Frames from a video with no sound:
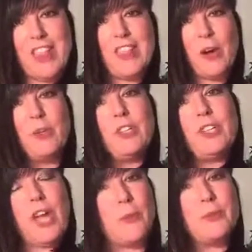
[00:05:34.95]
that
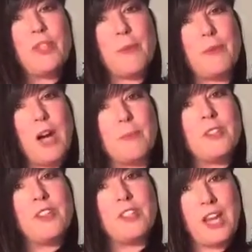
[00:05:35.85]
really helps them come
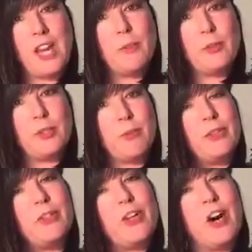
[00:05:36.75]
to the table to
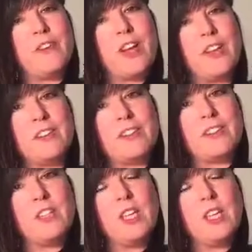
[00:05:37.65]
build confidence?